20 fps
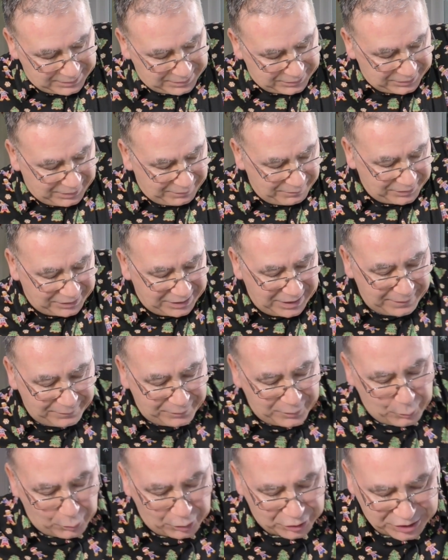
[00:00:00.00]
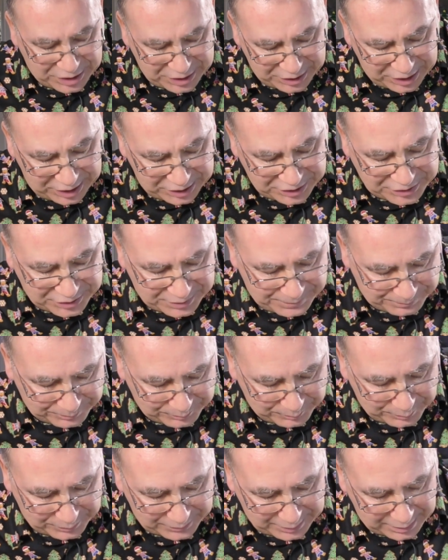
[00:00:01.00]
Don't forget, if you're watching this
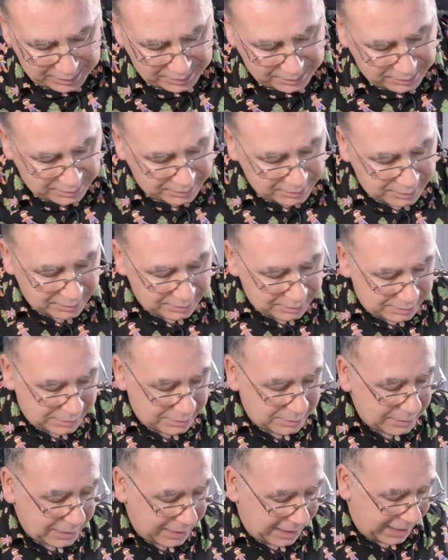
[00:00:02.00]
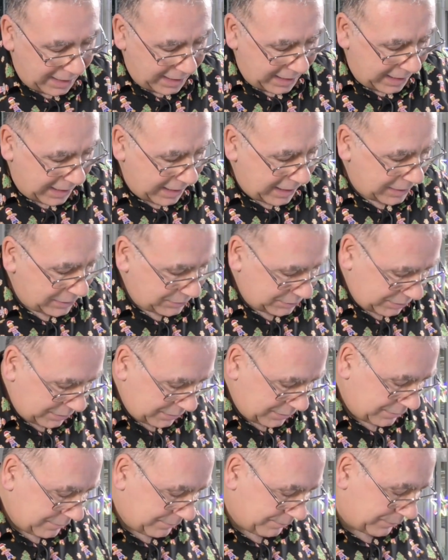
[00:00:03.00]
and
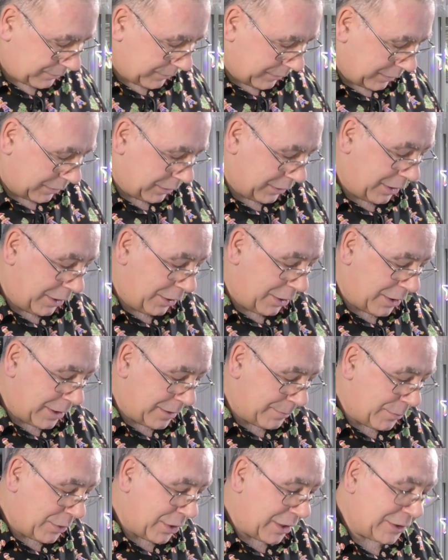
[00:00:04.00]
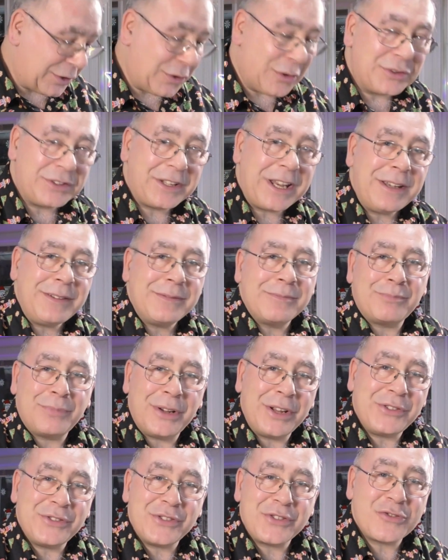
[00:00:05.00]
you like my content,
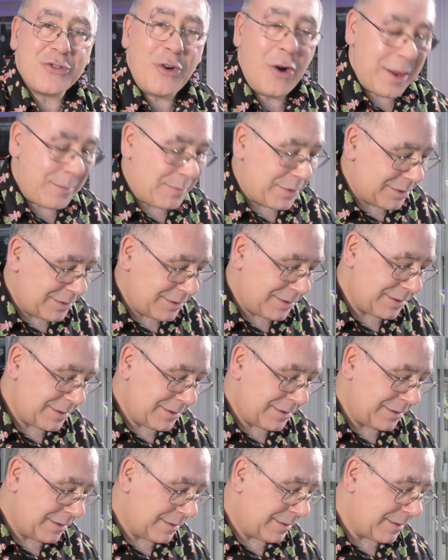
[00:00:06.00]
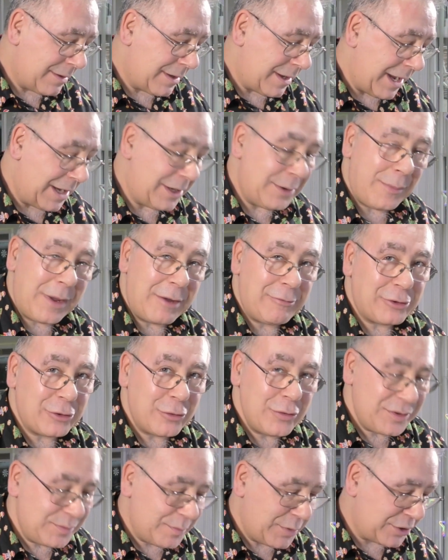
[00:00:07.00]
please subscribe. And a Merry
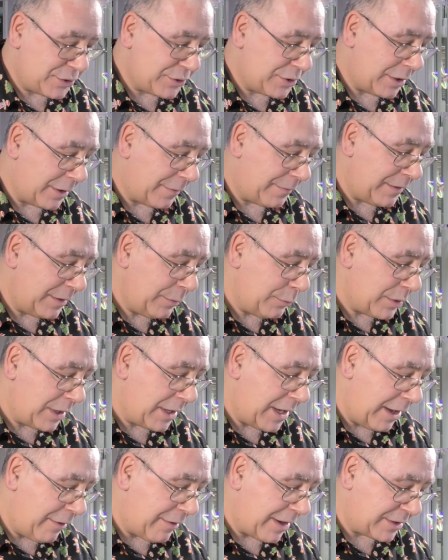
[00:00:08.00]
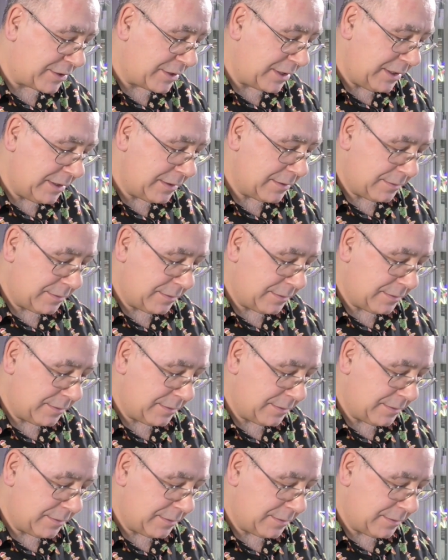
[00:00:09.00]
Christmas. I think we're there actually.